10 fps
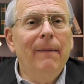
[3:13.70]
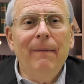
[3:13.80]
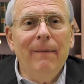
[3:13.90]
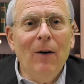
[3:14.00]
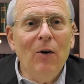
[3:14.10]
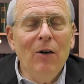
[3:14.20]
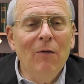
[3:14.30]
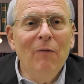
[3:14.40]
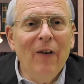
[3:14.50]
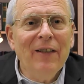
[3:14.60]
you
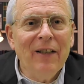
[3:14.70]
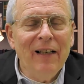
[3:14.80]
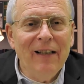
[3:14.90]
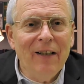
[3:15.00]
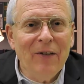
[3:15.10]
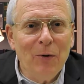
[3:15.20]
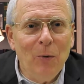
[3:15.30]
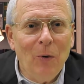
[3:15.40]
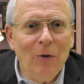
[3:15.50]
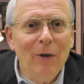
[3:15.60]
invested in this
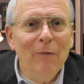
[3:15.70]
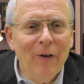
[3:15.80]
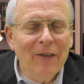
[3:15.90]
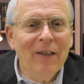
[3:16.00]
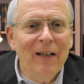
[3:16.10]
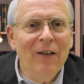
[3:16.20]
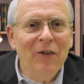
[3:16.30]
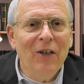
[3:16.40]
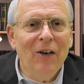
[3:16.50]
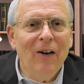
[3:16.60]
tool, you invested in a
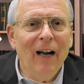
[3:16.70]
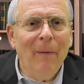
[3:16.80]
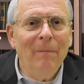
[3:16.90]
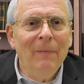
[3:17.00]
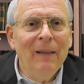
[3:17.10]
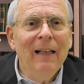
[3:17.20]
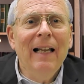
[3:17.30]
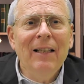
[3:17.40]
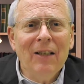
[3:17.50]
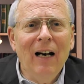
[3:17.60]
CRM.
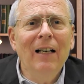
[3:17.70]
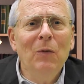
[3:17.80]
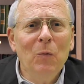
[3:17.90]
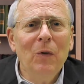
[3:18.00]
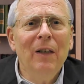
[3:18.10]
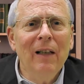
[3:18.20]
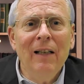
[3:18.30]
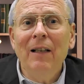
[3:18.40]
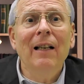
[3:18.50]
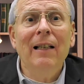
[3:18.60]
It's
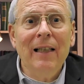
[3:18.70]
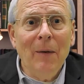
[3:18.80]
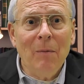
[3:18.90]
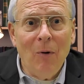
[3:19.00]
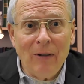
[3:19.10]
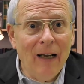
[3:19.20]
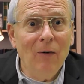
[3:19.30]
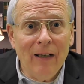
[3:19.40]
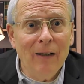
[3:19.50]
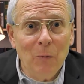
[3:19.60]
unacceptable, not
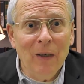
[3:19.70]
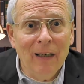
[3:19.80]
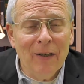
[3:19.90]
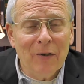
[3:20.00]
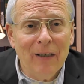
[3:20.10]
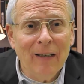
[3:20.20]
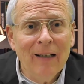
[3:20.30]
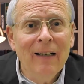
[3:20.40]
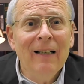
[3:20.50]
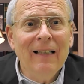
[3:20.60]
only unrealistic,
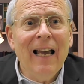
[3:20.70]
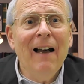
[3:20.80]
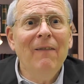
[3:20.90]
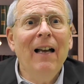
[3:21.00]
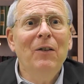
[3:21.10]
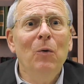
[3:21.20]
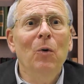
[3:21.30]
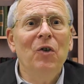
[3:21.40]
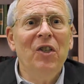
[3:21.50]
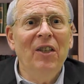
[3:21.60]
to have that tool
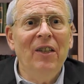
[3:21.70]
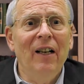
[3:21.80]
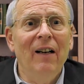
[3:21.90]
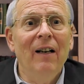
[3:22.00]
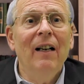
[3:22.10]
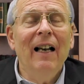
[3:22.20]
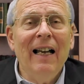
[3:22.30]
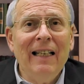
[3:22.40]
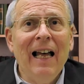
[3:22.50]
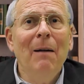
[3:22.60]
sit there
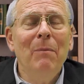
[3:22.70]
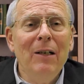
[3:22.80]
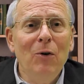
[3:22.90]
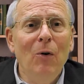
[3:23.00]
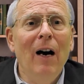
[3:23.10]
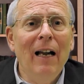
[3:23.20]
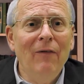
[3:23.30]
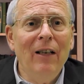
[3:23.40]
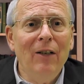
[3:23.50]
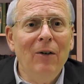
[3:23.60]
and not be
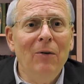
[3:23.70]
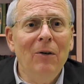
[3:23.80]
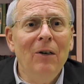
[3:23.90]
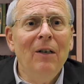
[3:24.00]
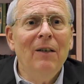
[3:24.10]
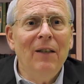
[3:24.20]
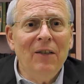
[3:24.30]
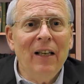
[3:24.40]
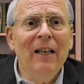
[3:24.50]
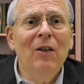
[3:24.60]
driving you the
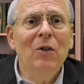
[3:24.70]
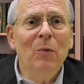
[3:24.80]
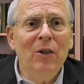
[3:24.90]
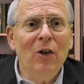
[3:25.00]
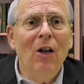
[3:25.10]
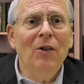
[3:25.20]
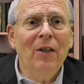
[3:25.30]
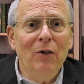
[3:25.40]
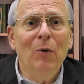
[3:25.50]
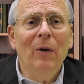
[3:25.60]
sales results
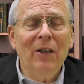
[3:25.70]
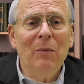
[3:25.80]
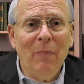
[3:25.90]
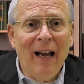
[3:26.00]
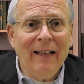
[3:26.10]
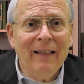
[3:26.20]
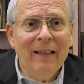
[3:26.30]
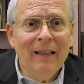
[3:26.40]
that you expect.